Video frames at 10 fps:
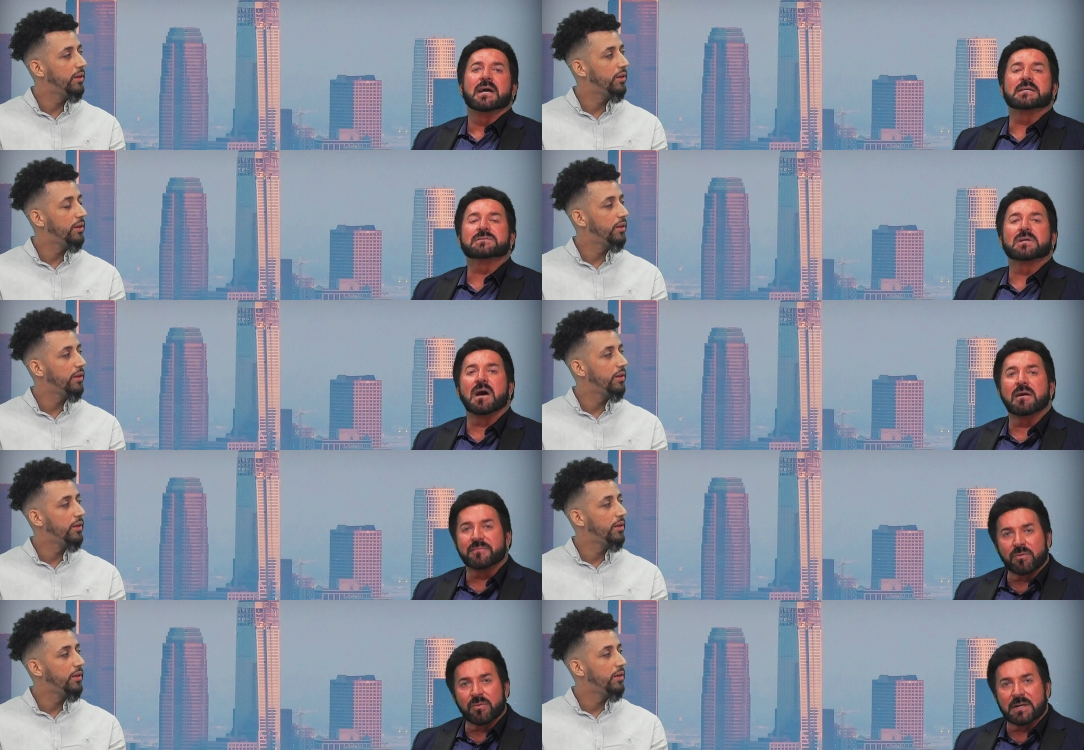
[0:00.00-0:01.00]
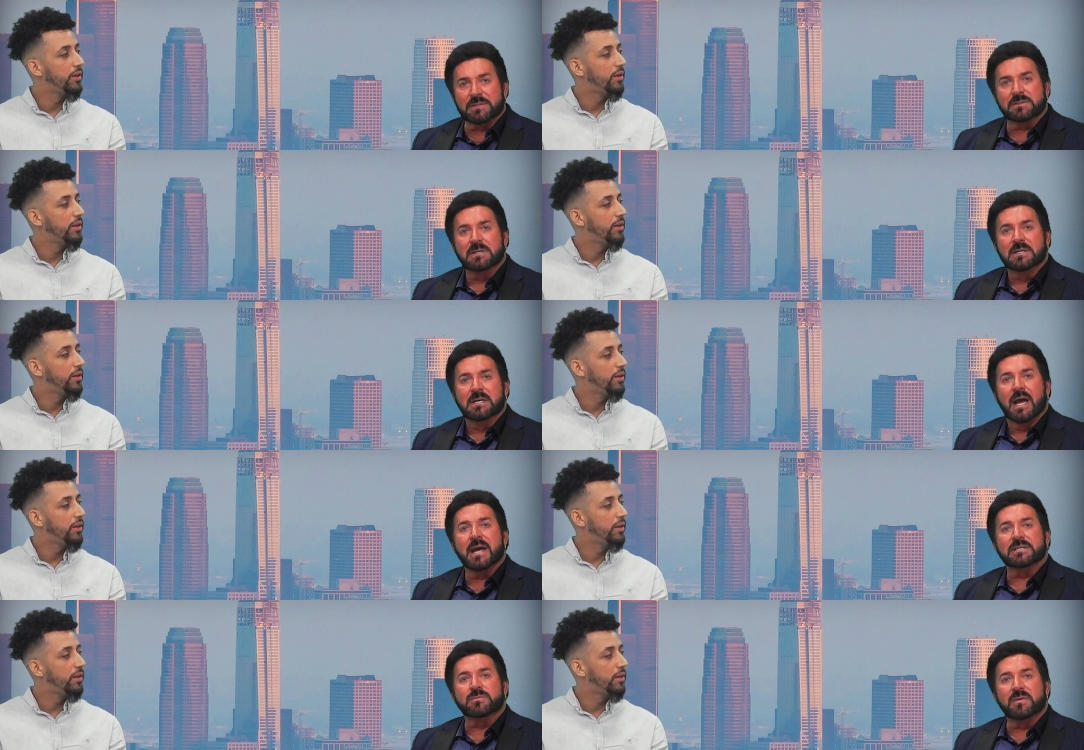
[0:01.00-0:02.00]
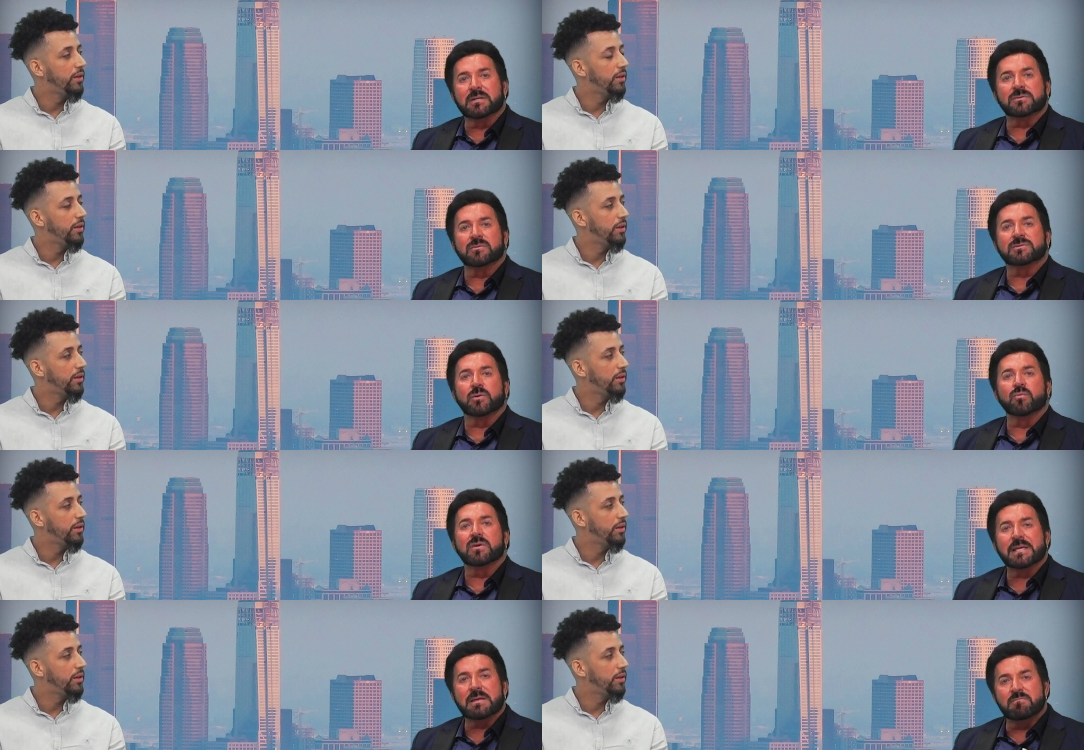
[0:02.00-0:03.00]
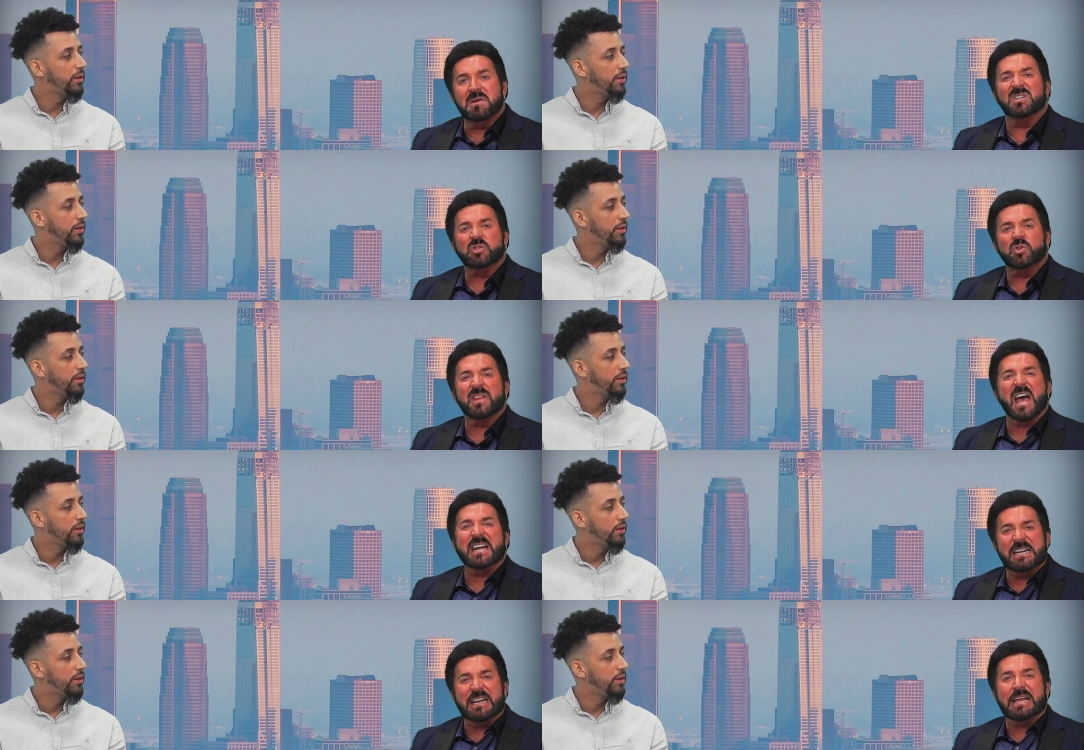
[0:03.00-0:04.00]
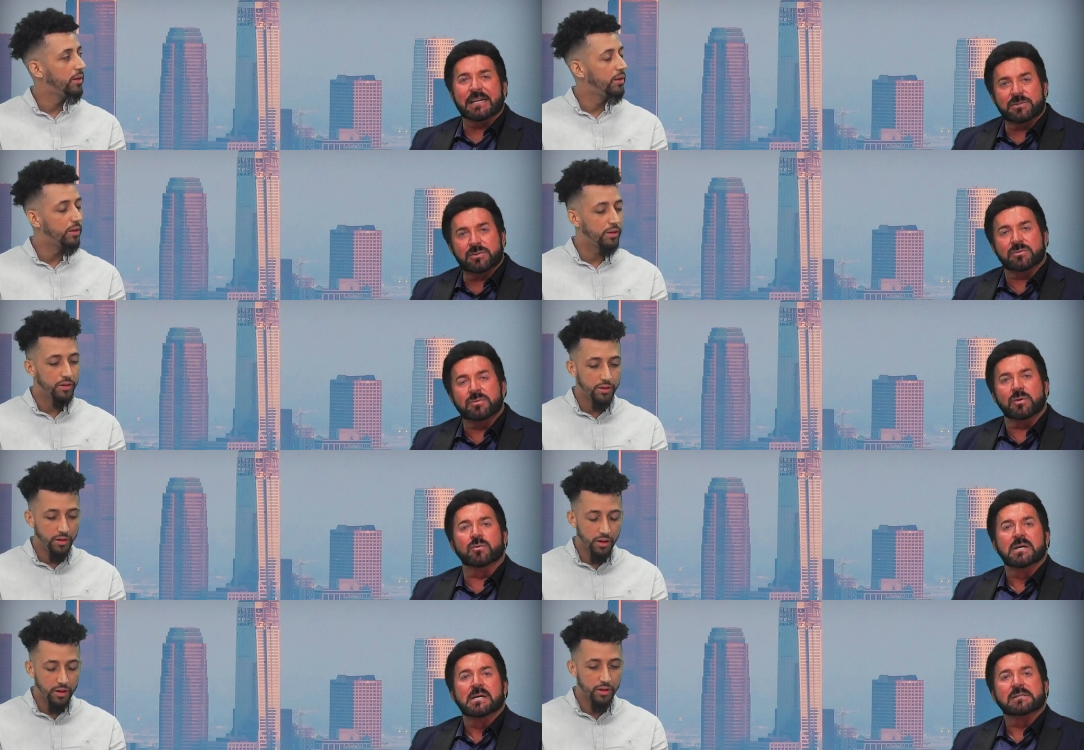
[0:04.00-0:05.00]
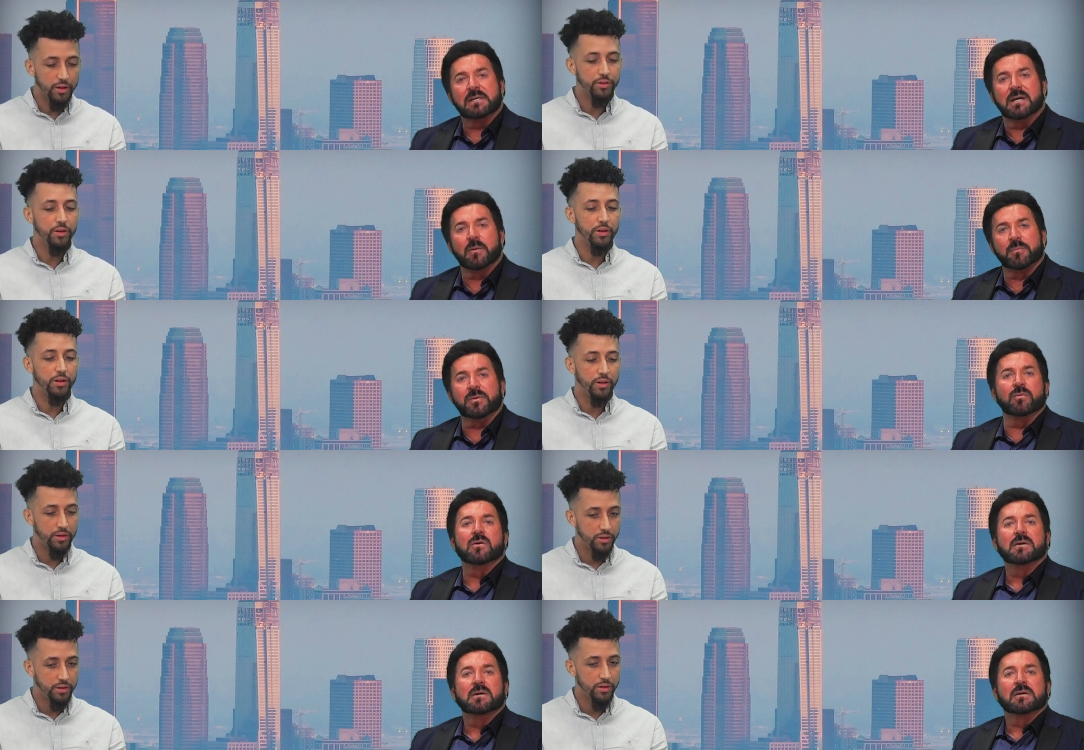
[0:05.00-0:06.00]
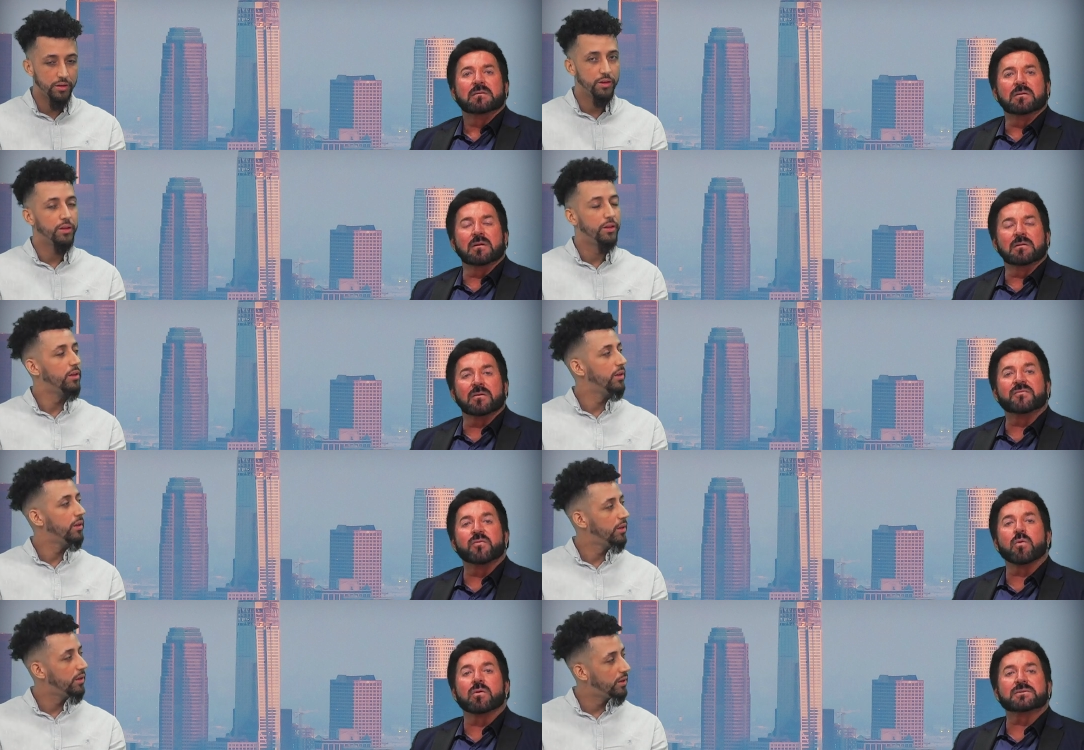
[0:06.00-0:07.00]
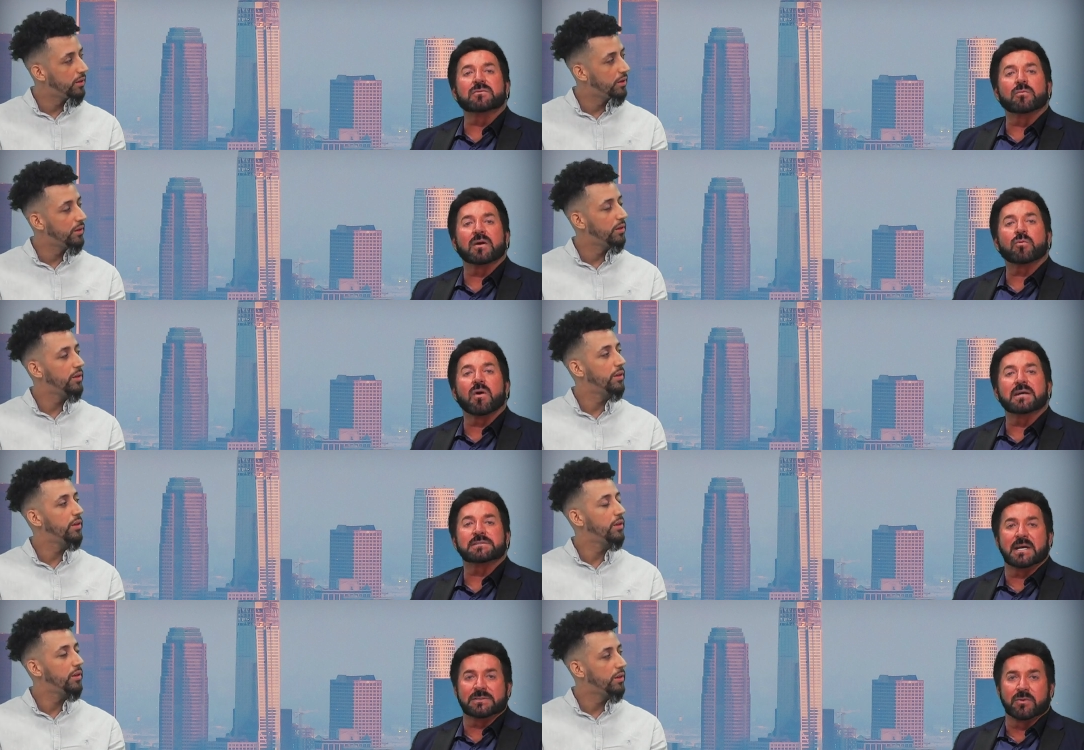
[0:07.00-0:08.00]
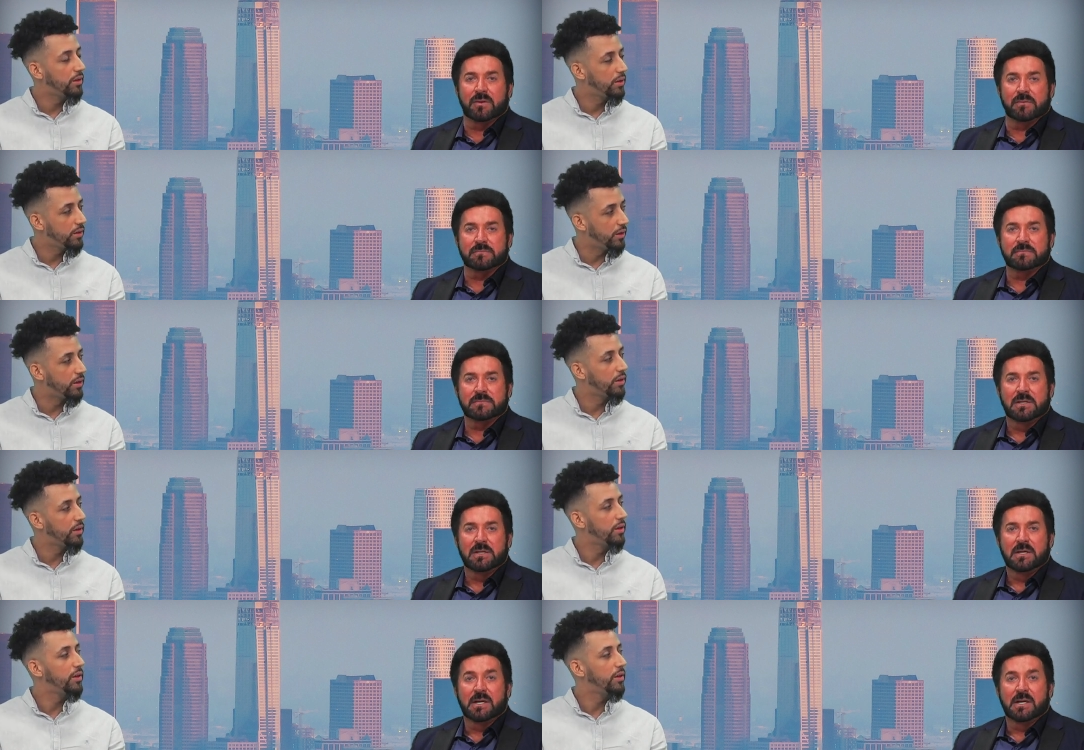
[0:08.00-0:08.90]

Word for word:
Speaker 1: It's time for us as ministers to really minister that need to you to help you look forward to what Christ has for you. Yeah.